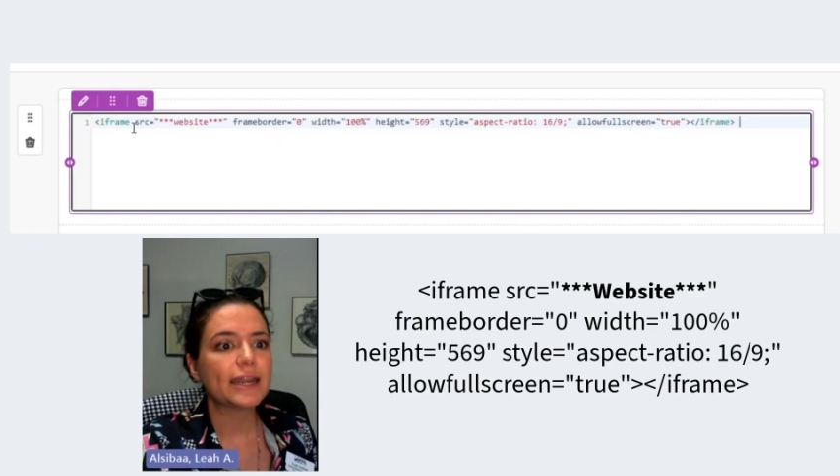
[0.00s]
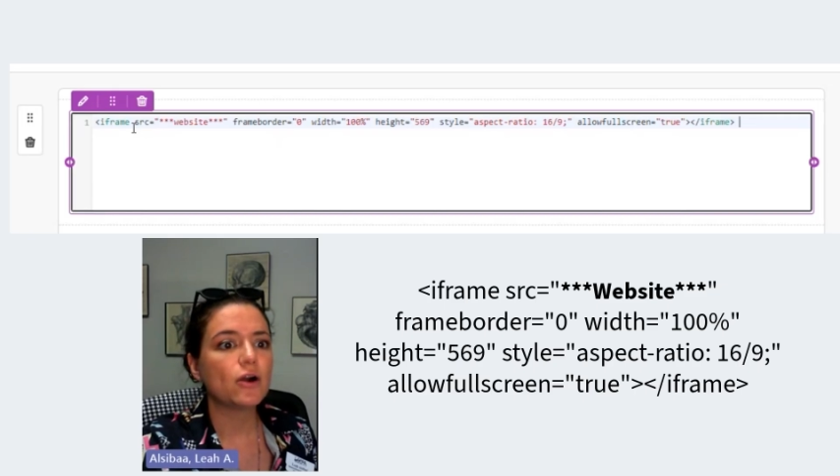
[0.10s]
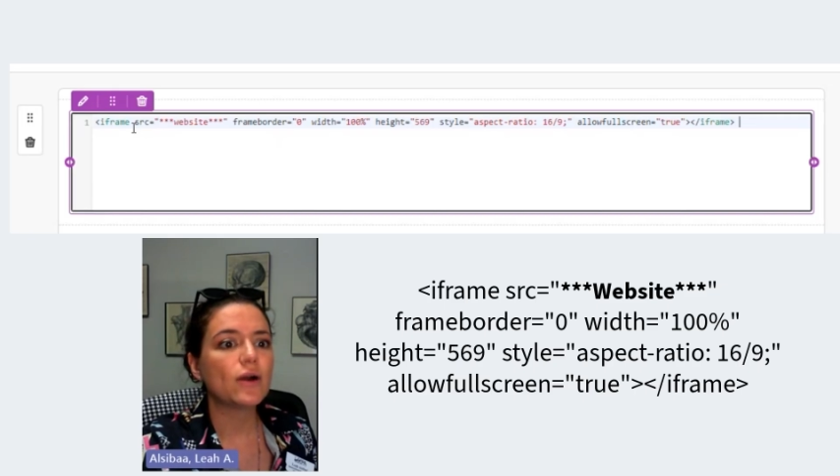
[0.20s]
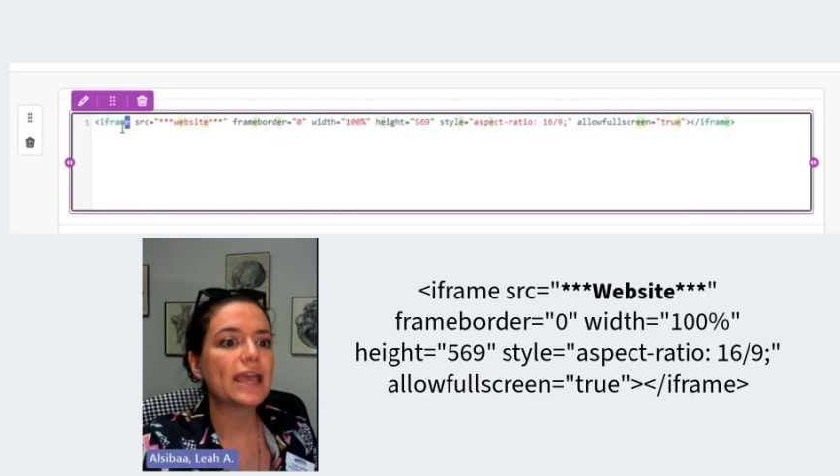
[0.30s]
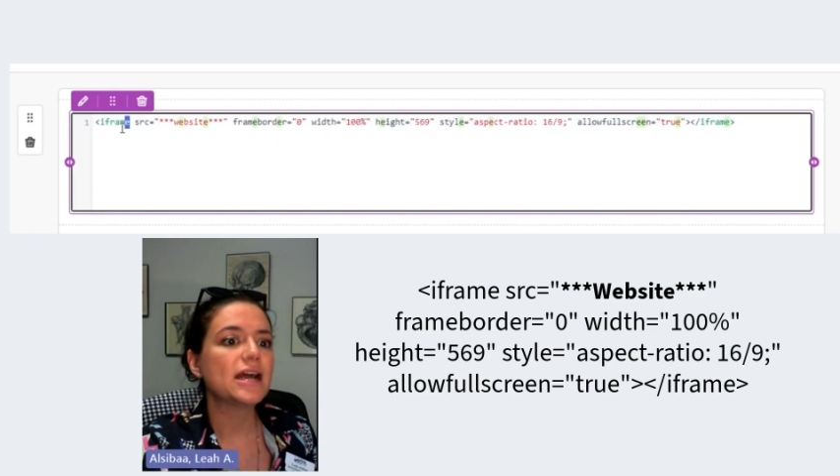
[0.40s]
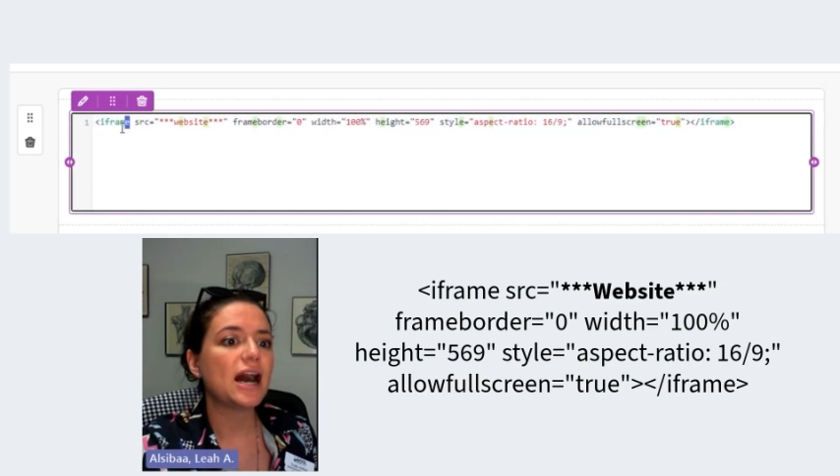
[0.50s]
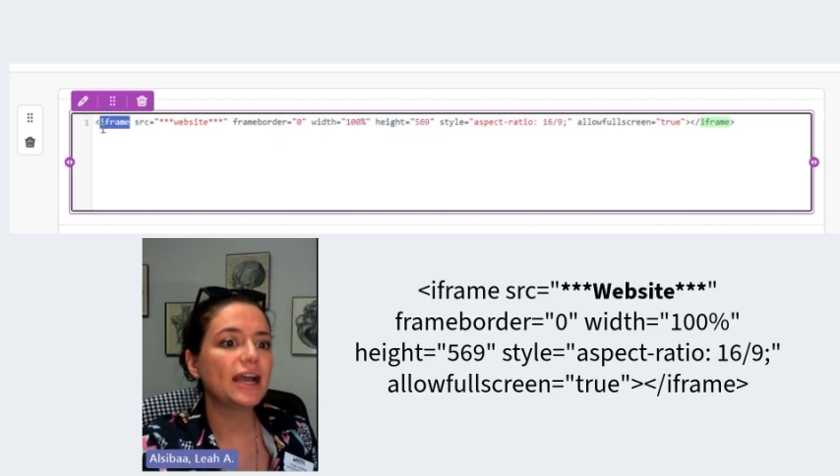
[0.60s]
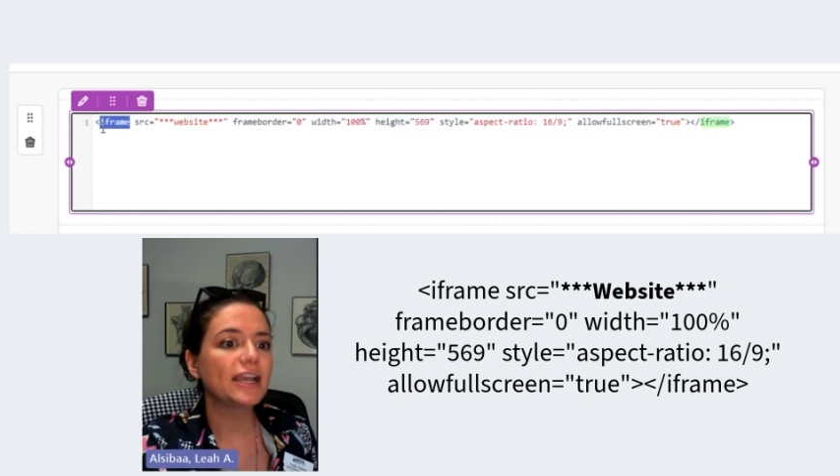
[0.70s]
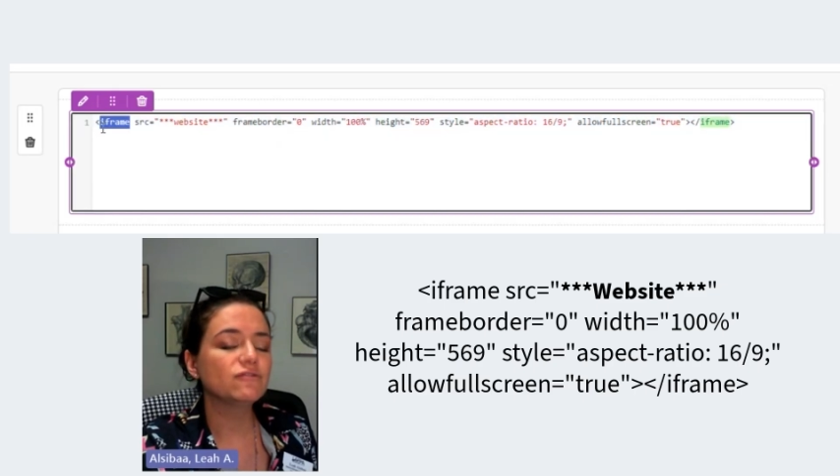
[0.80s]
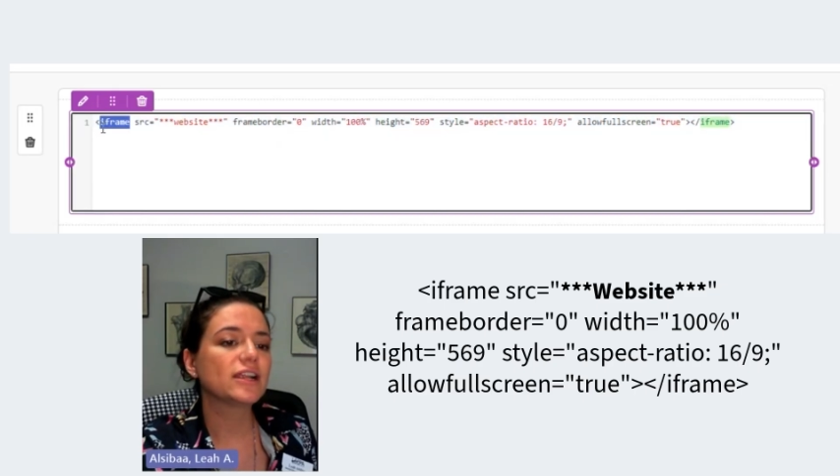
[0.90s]
Now, an
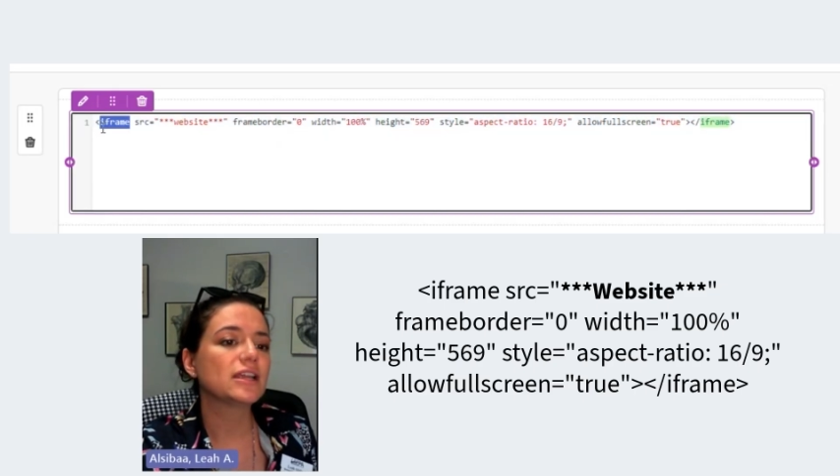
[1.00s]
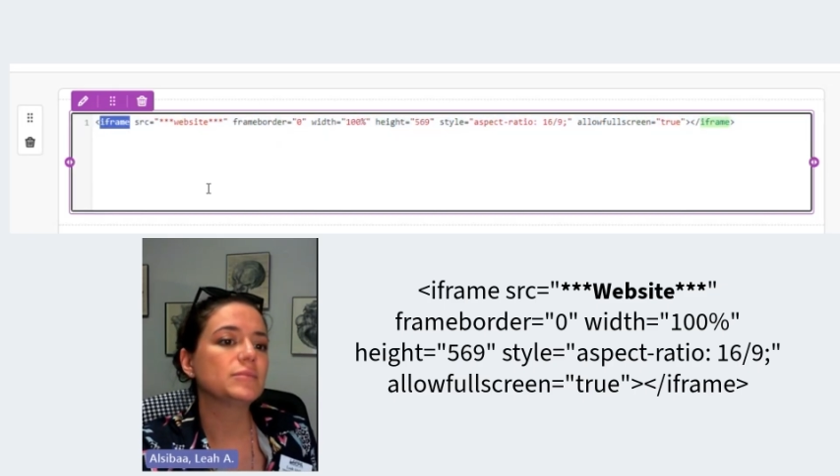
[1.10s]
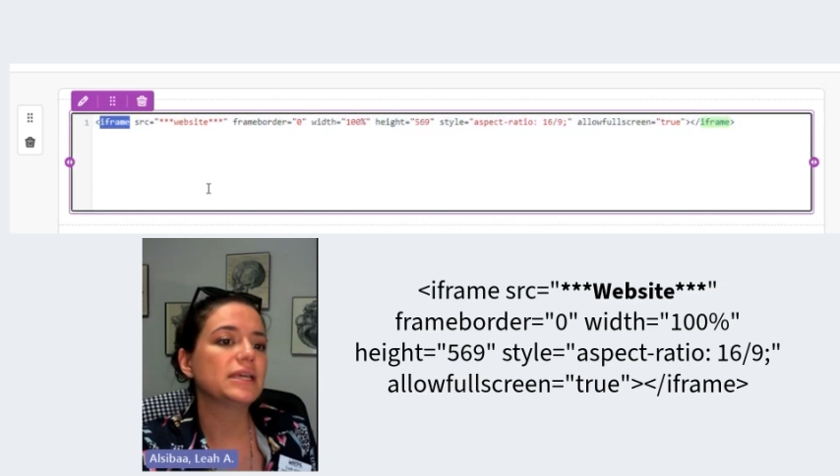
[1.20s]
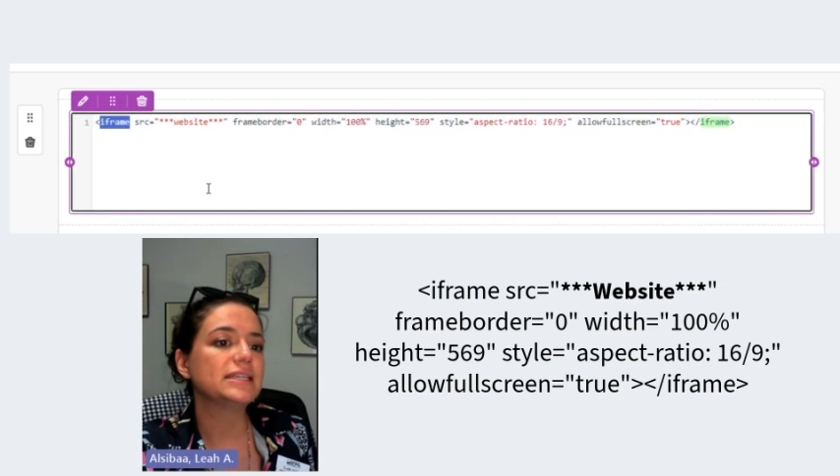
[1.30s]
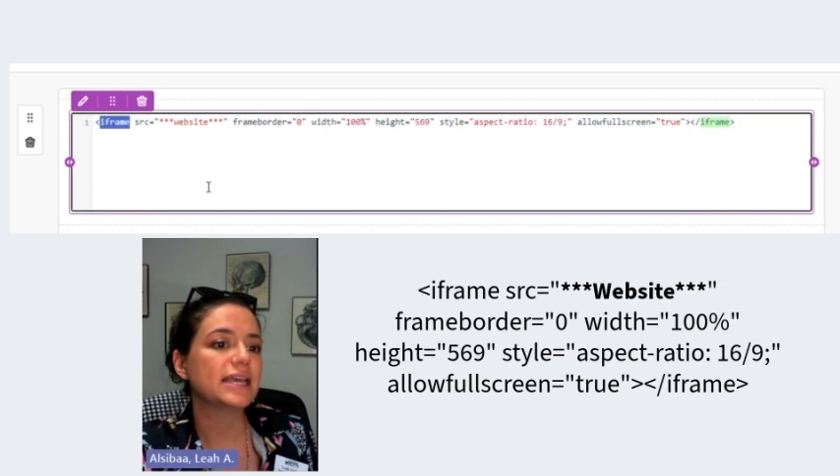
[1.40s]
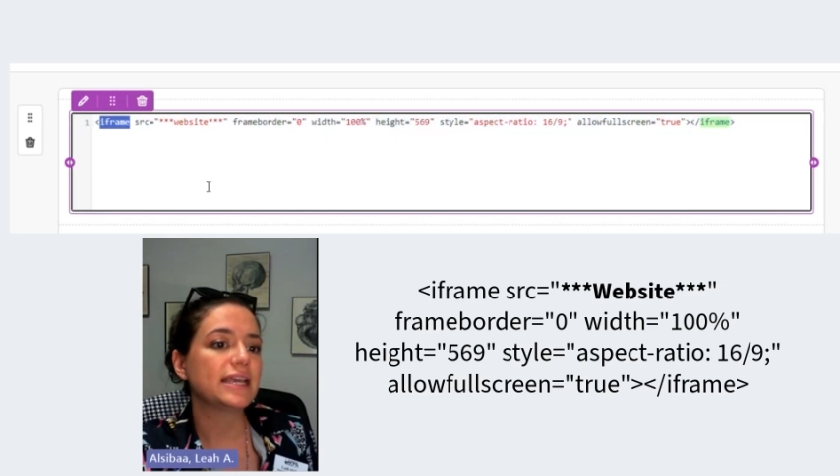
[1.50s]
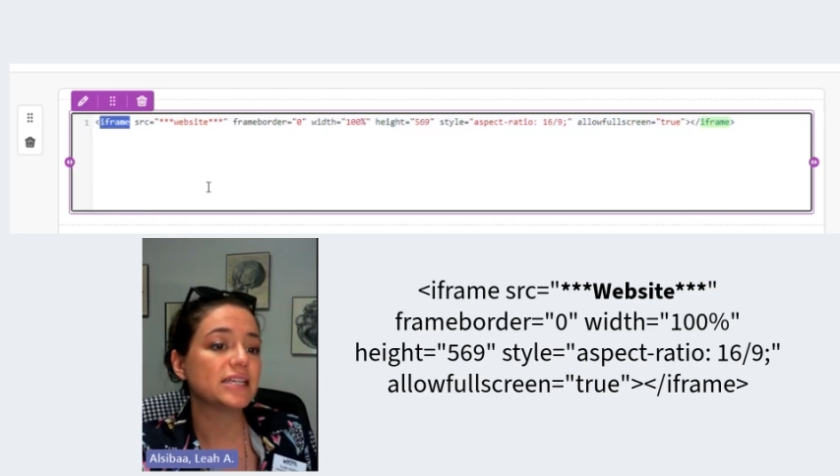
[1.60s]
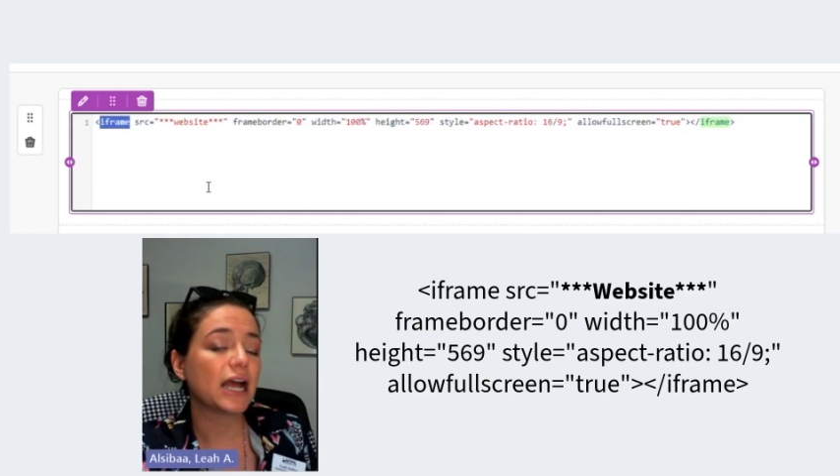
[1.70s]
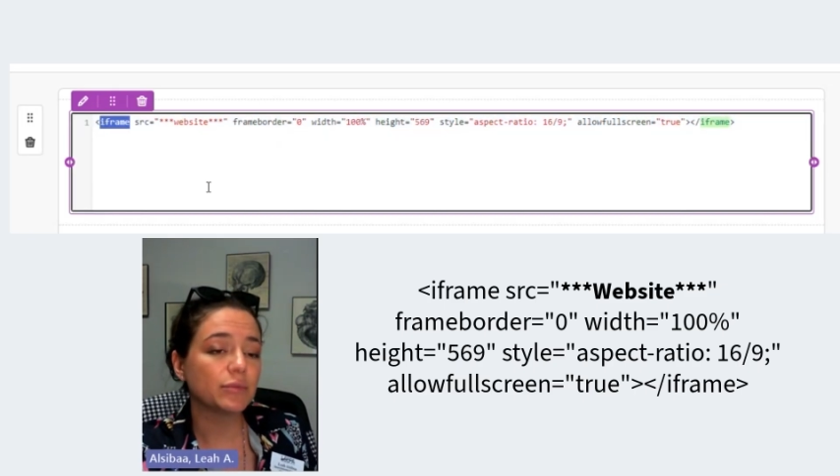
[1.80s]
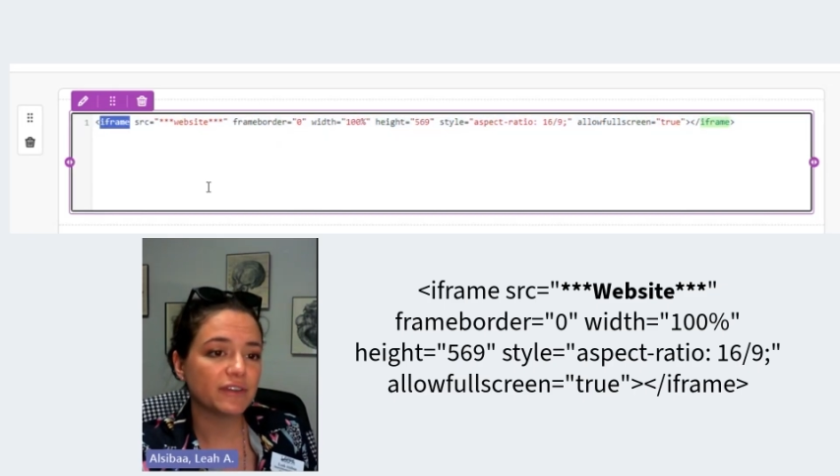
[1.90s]
iframe is a
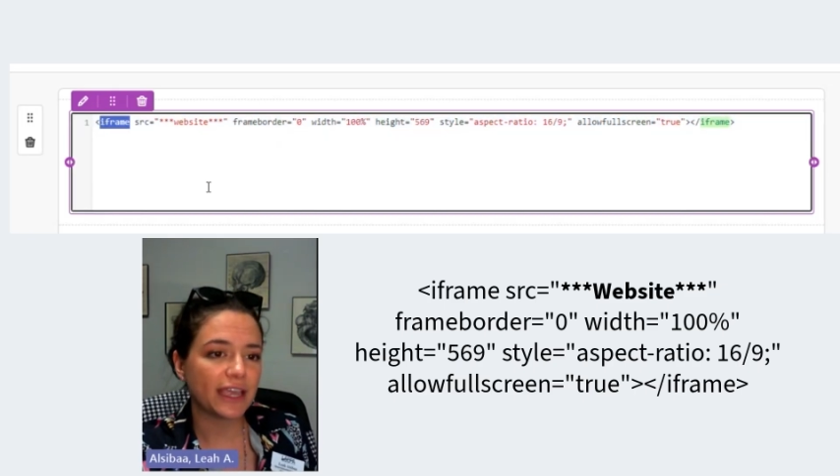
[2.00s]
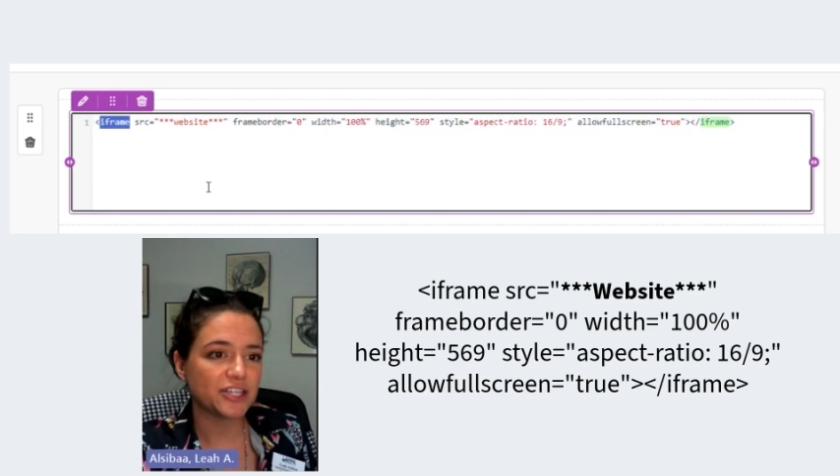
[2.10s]
type of